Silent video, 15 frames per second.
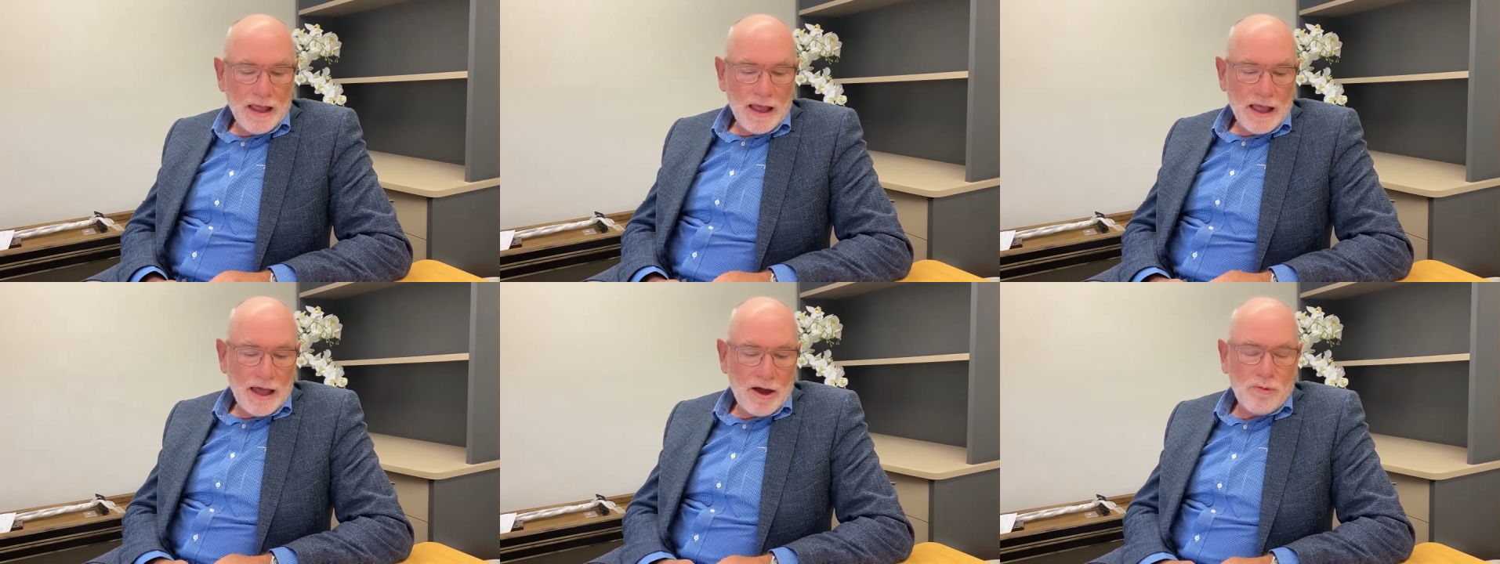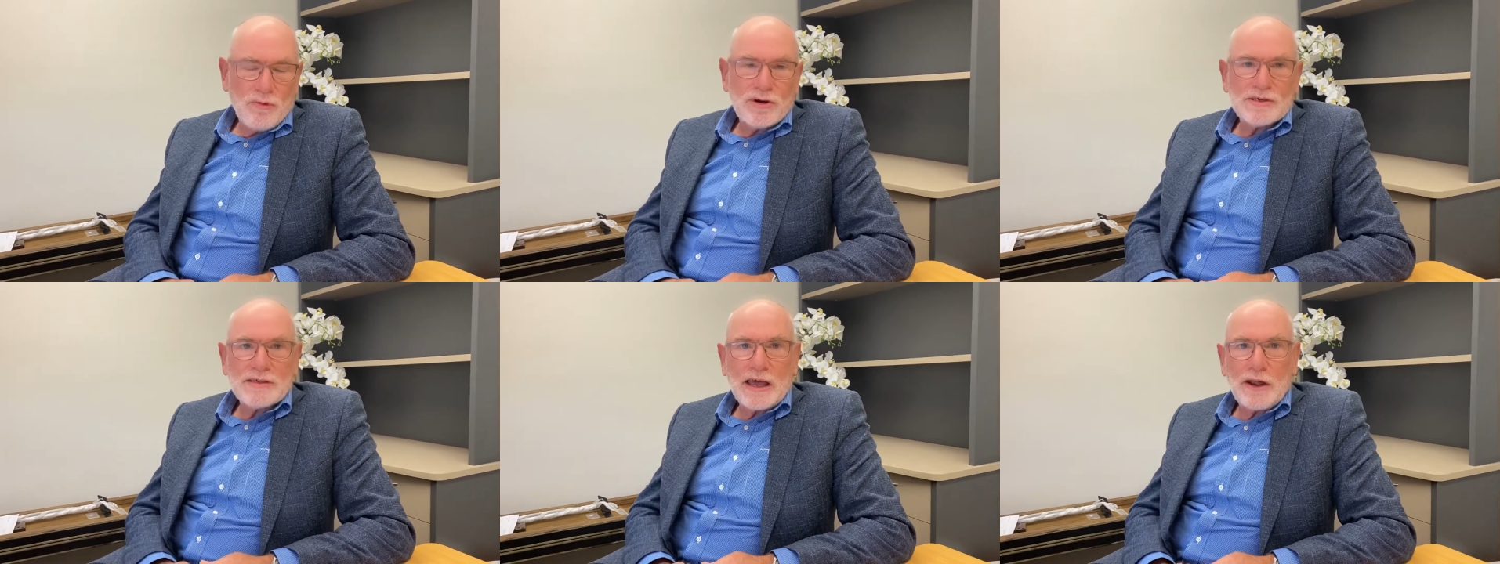I
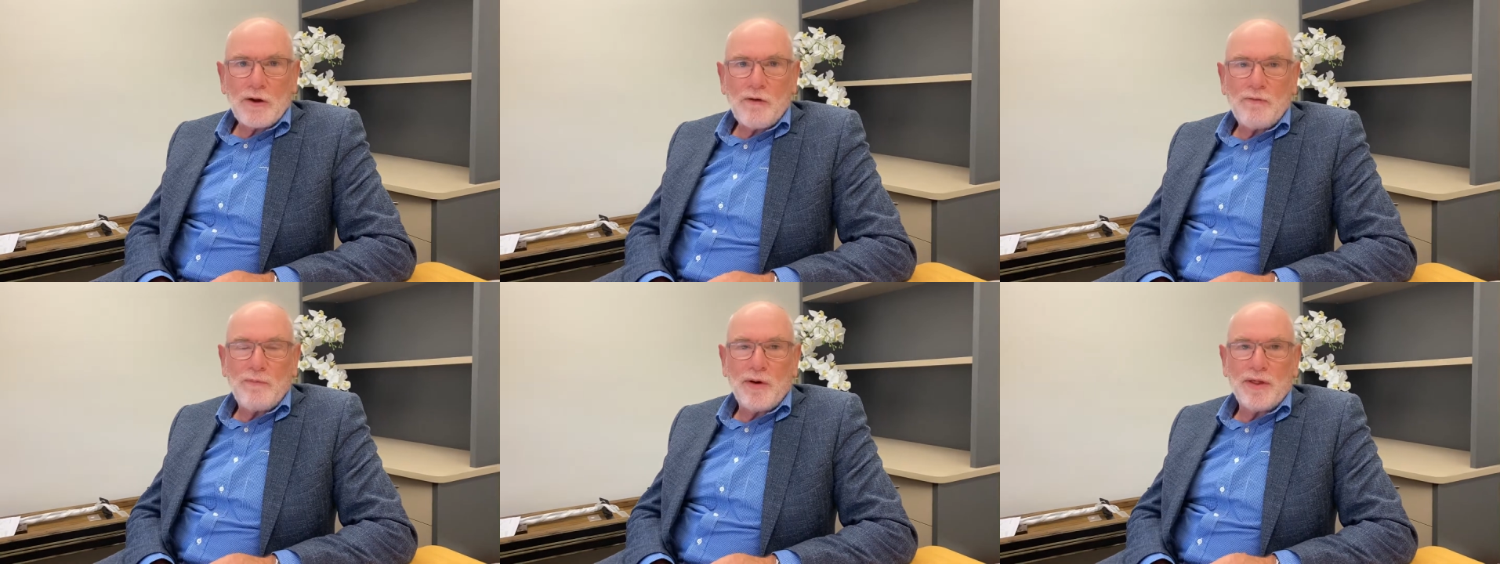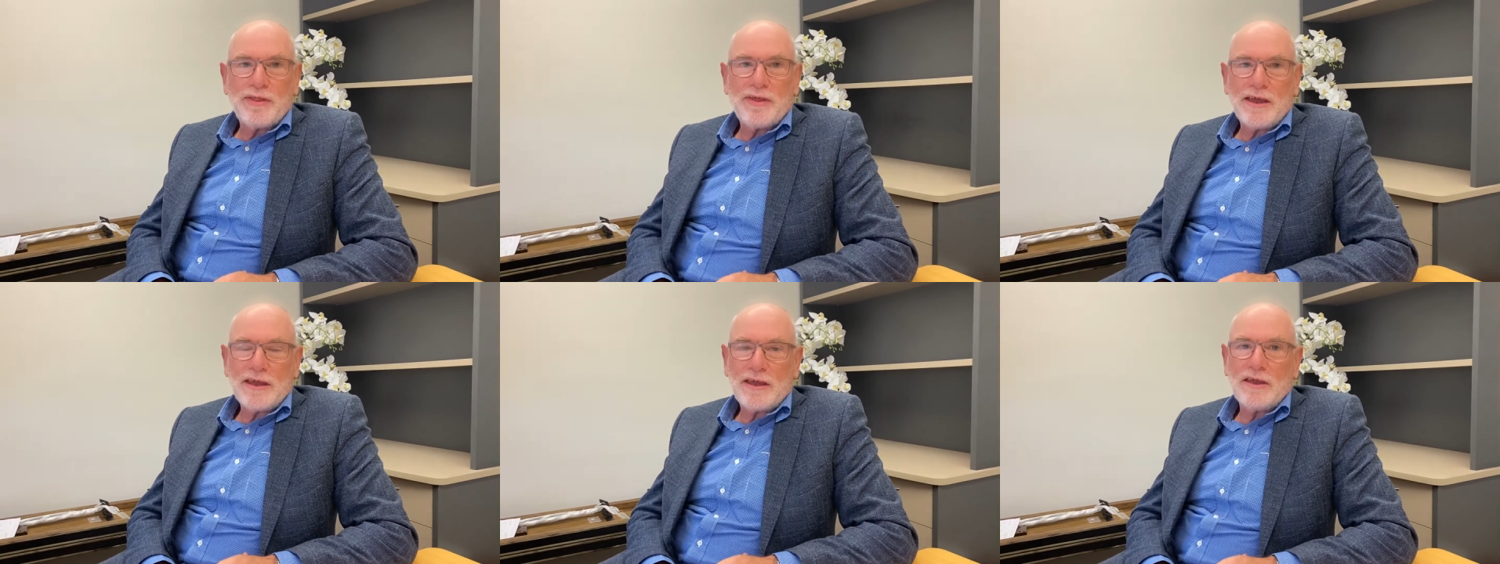want to start off by
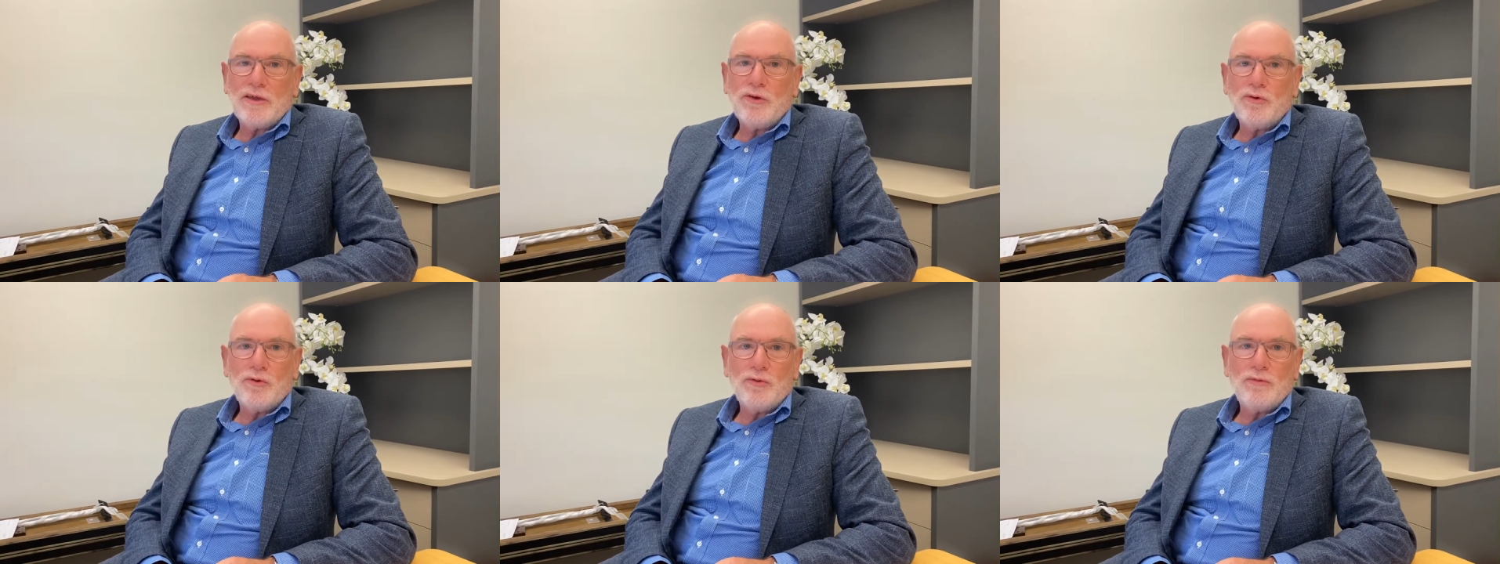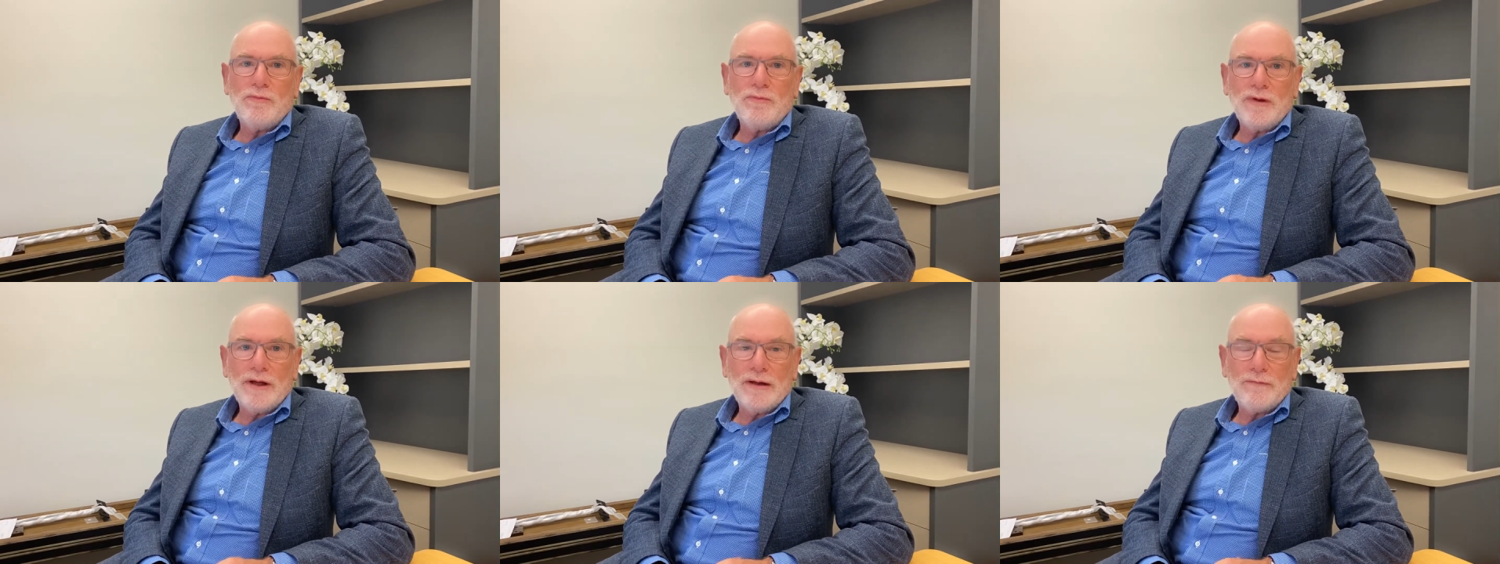thanking you all